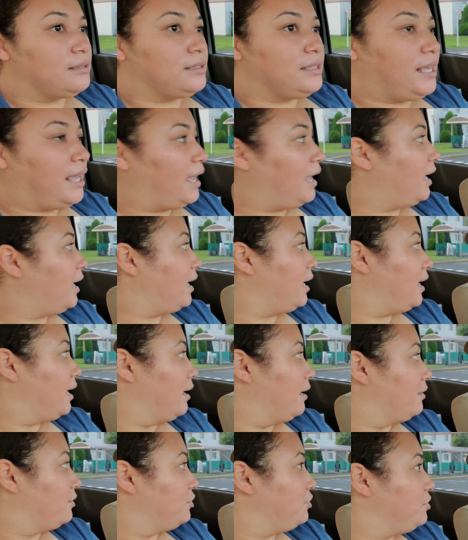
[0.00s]

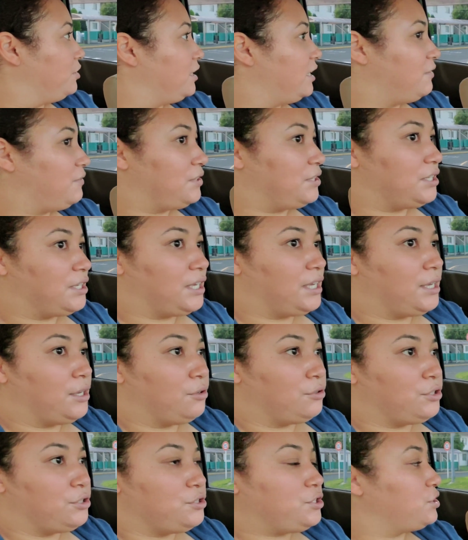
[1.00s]
Yeah, you didn't even
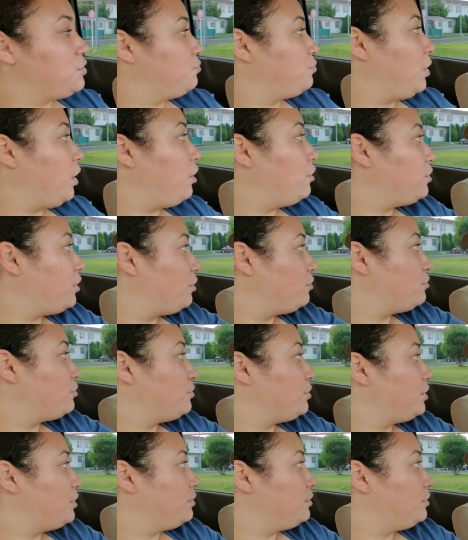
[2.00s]
yield. You just rolled on through.